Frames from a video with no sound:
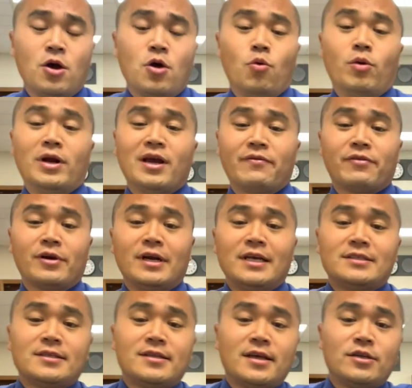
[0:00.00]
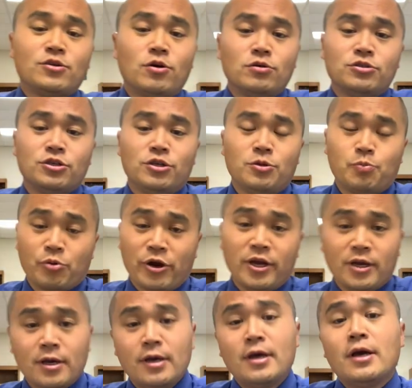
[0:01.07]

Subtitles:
whatever it is that they told you to bring,